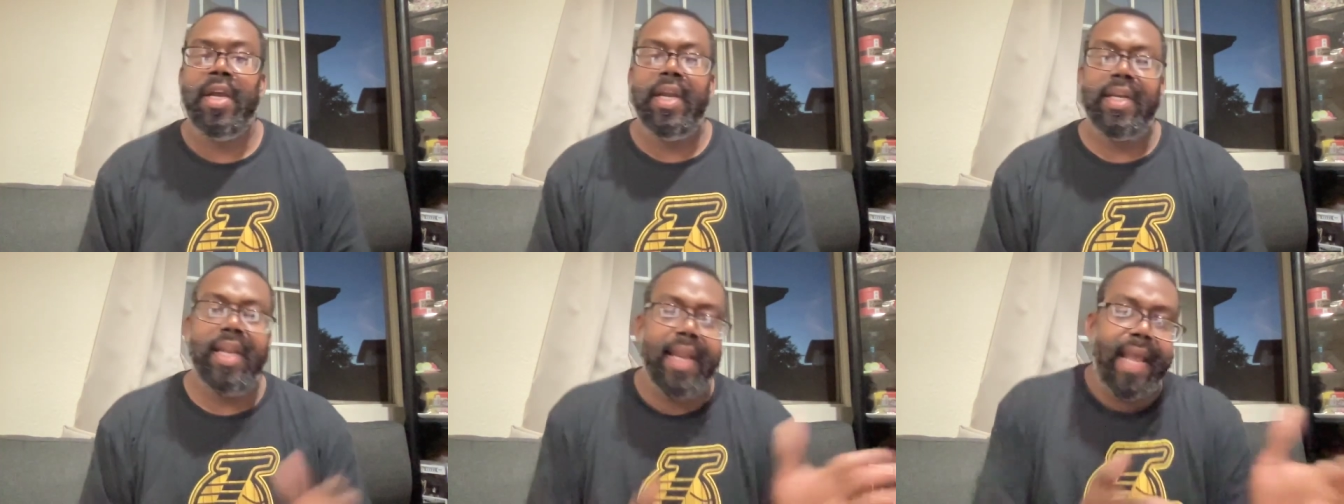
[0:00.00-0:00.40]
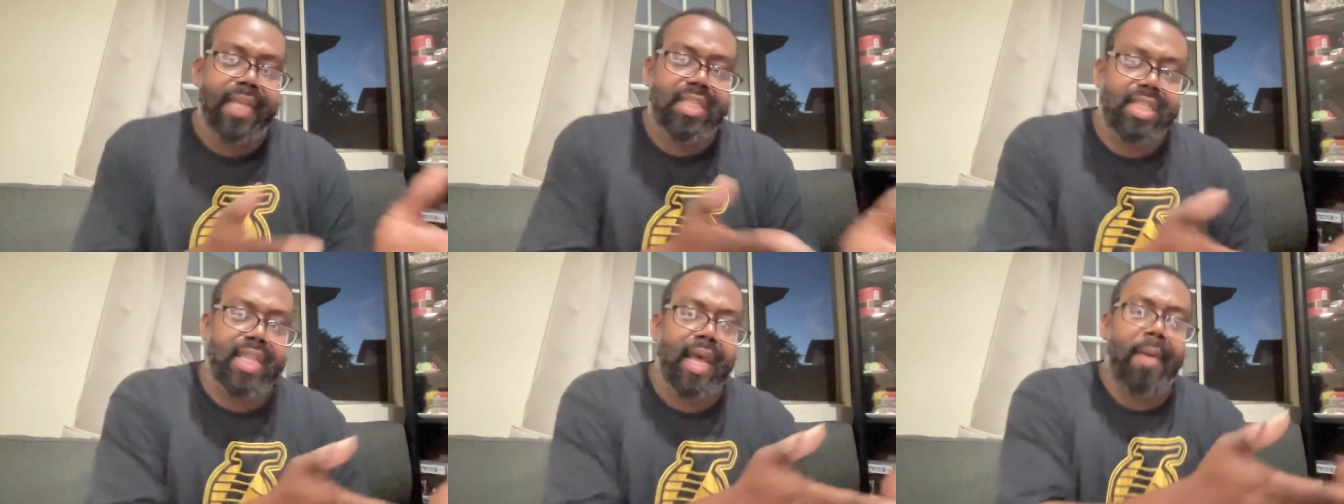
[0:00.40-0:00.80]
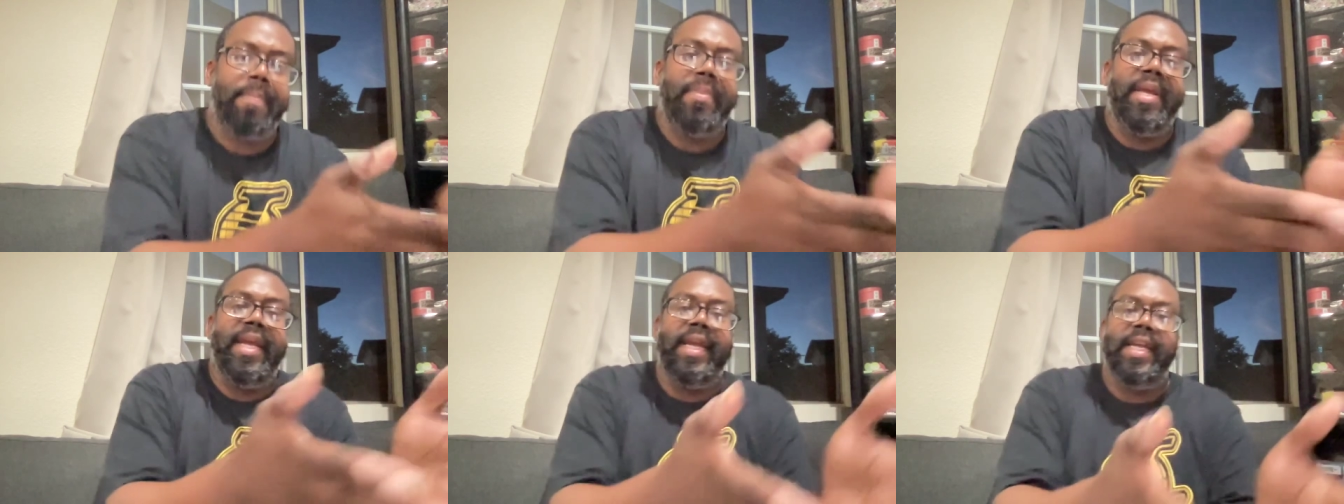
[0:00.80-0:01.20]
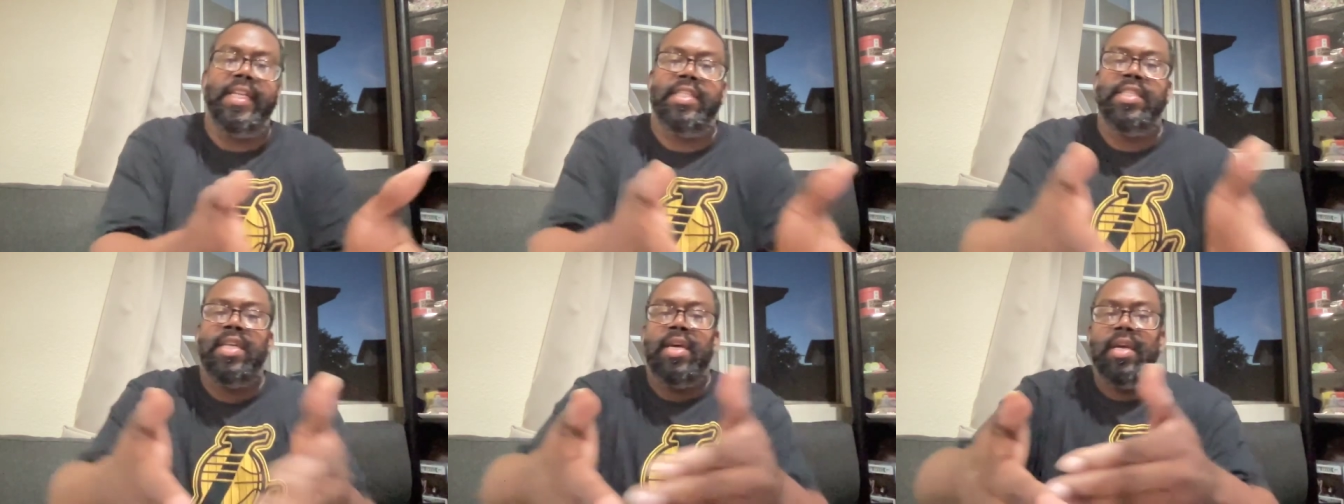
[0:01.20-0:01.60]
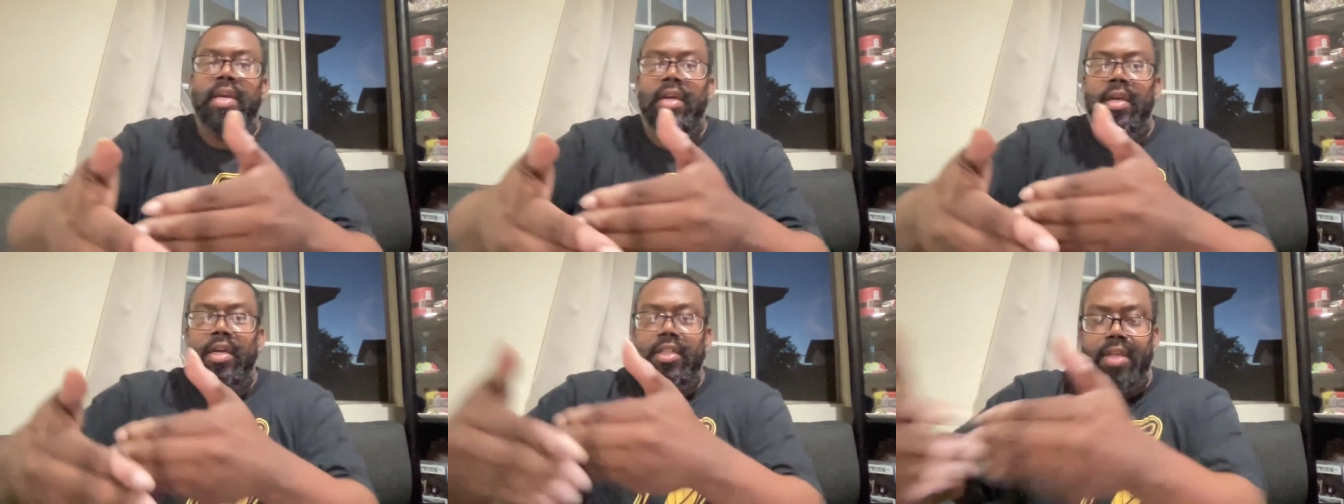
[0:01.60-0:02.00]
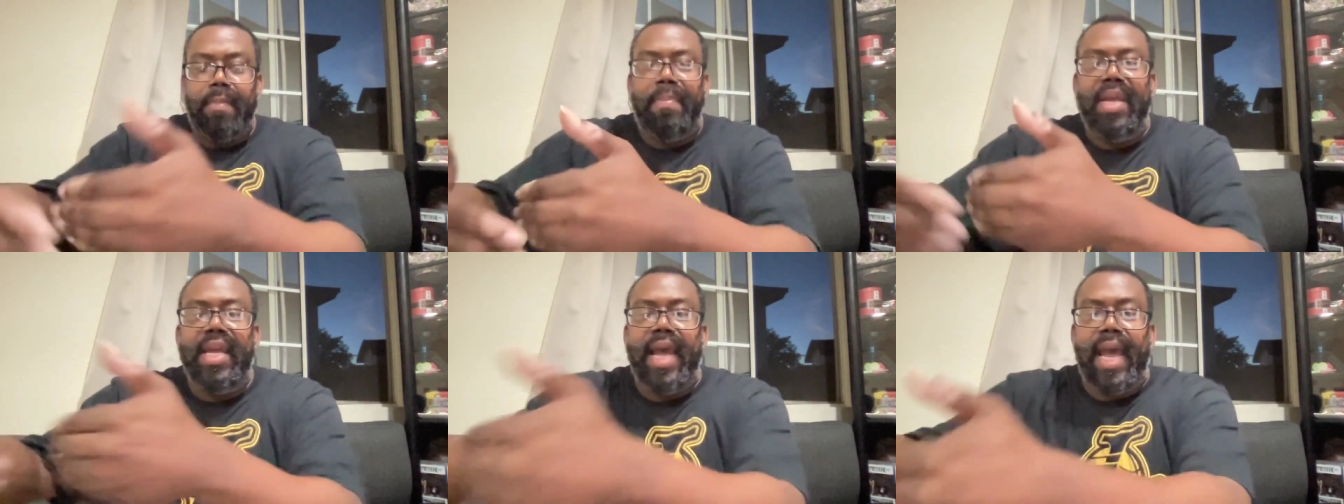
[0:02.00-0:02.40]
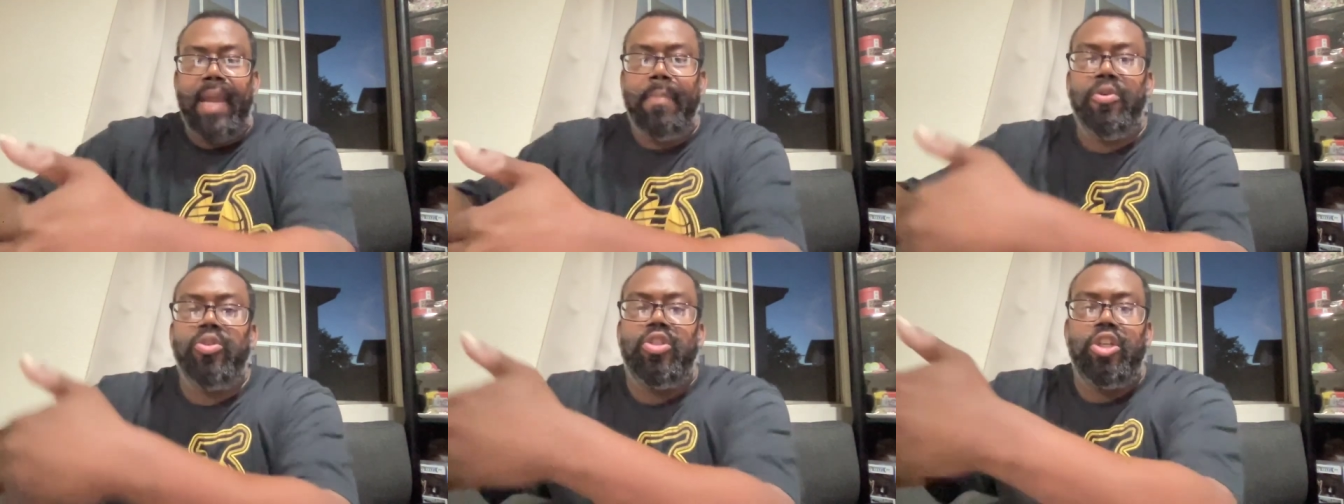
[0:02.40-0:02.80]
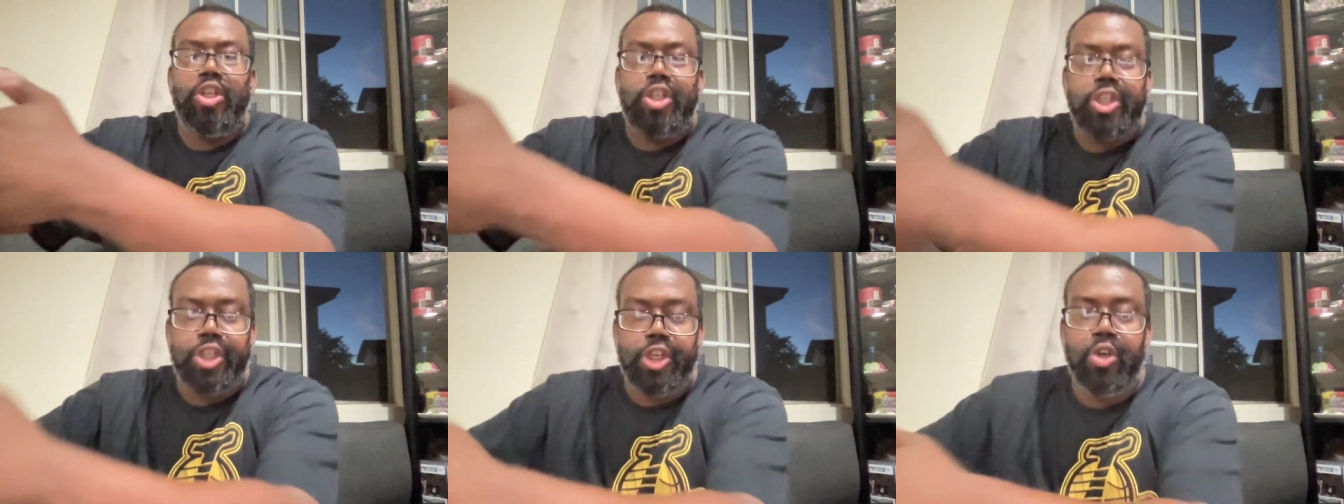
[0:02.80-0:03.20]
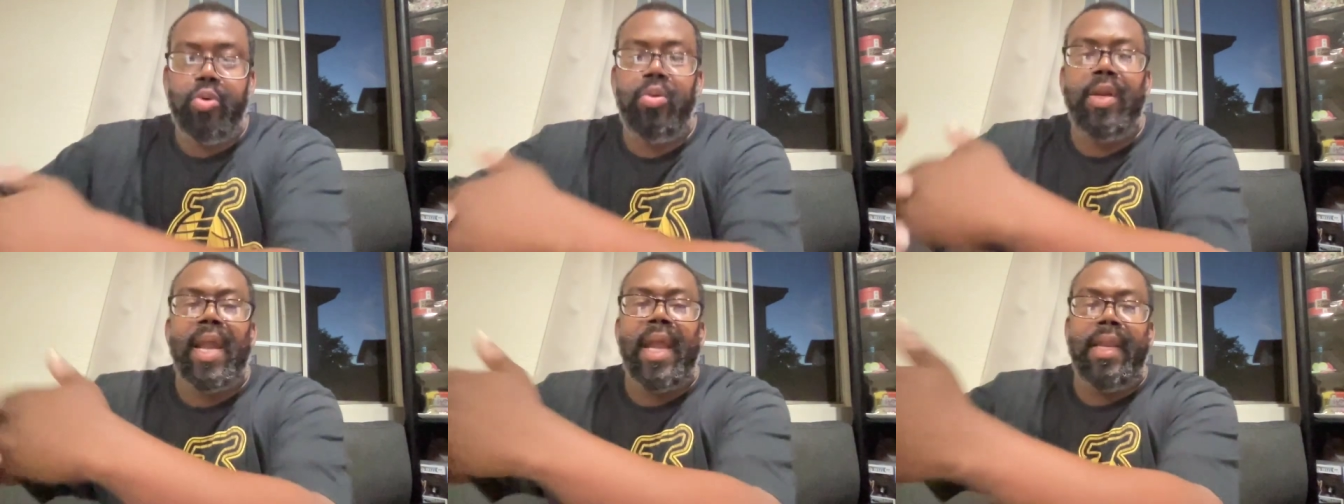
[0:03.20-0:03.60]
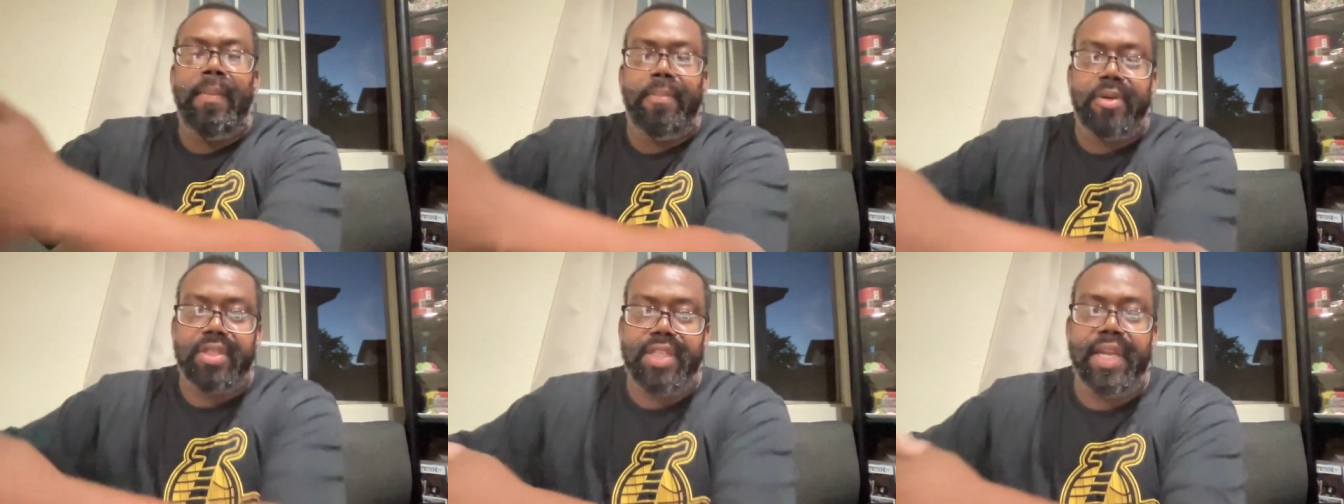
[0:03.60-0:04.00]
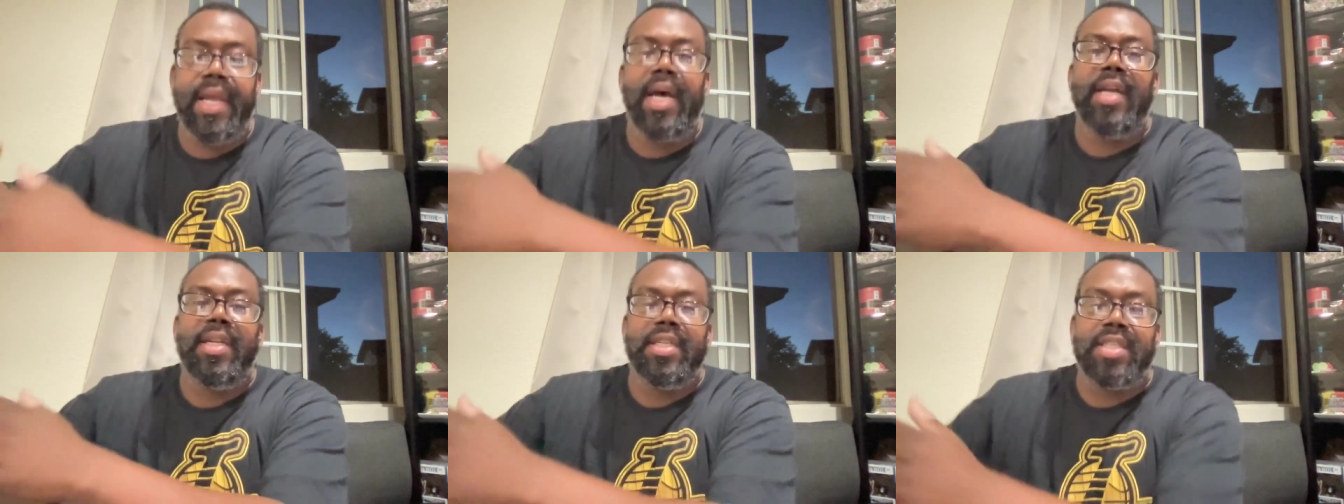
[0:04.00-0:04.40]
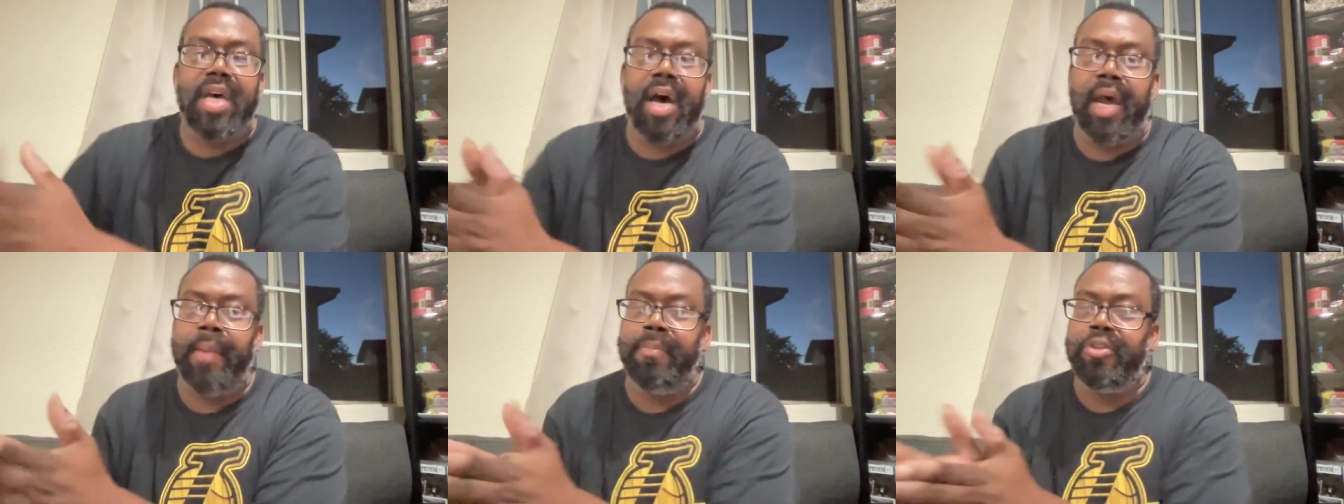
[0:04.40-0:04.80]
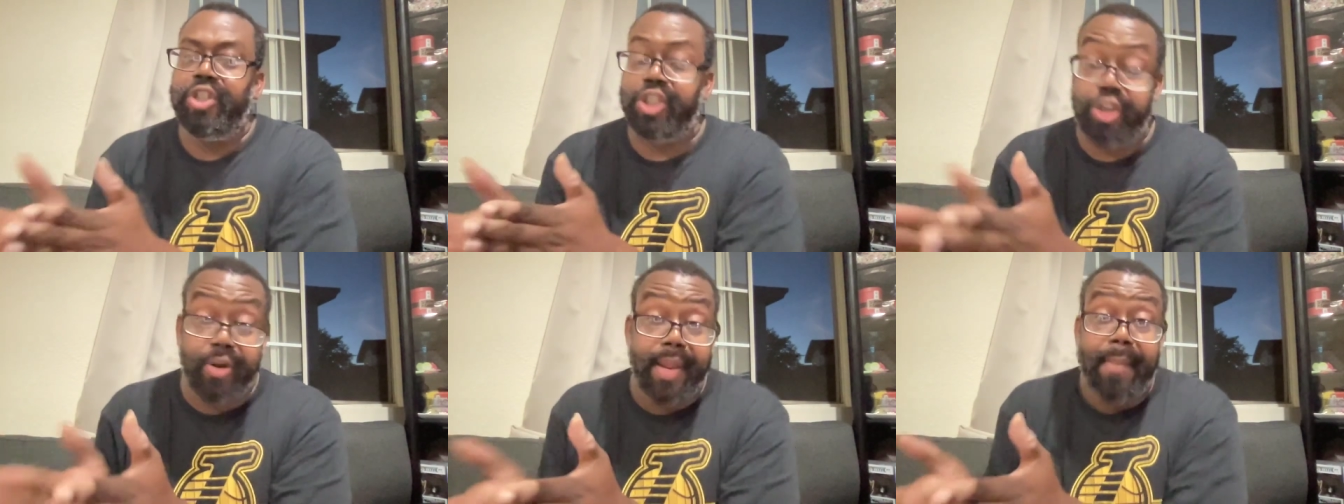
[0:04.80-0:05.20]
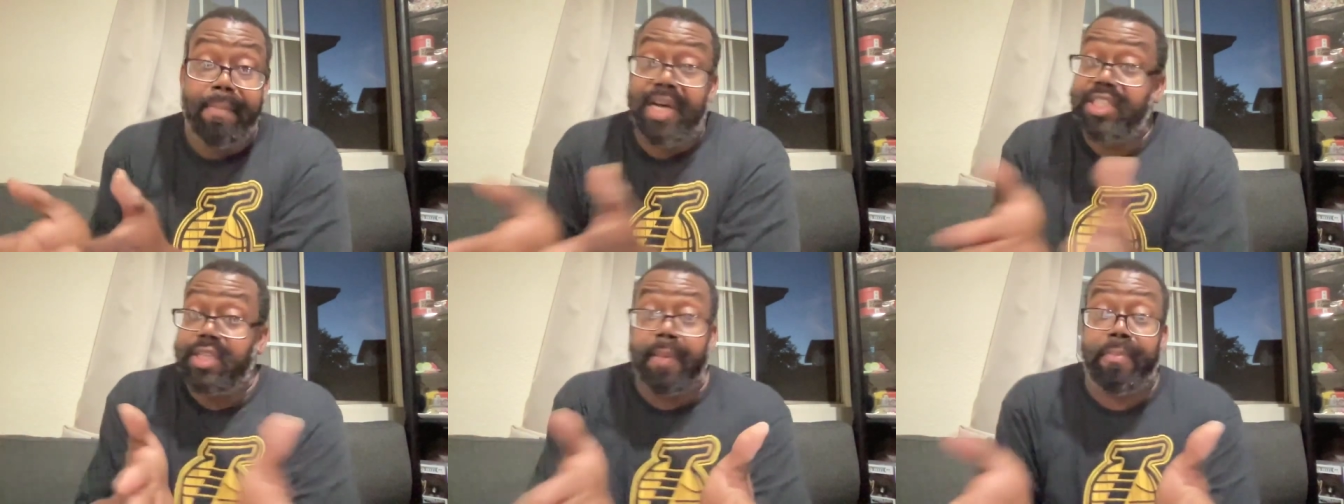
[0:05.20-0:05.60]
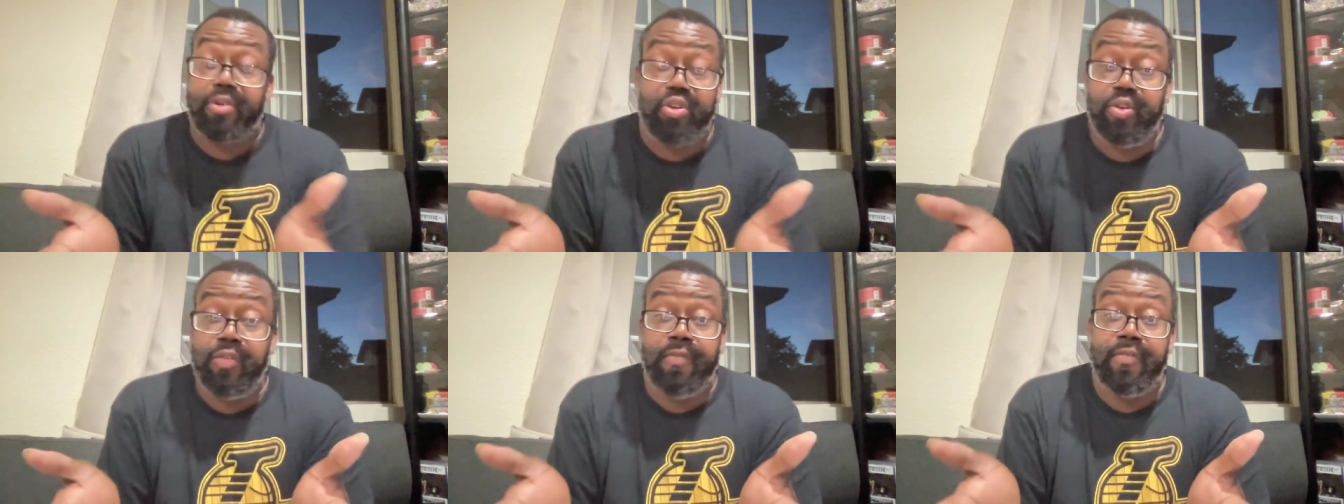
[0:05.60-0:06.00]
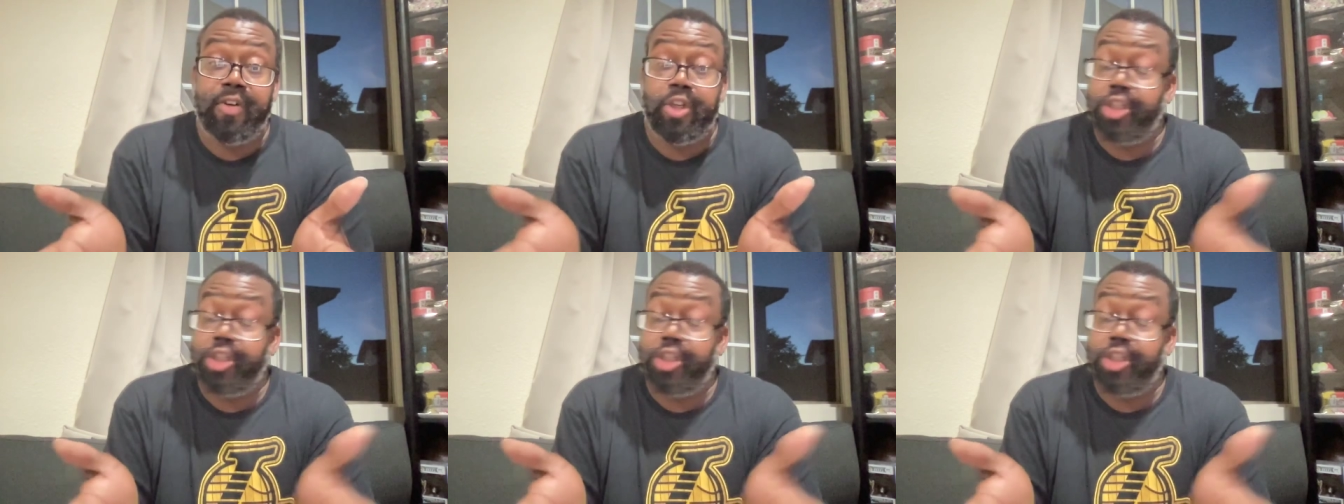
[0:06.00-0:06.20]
The next step is to be able to shoot 90% of the time. Shooting must improve.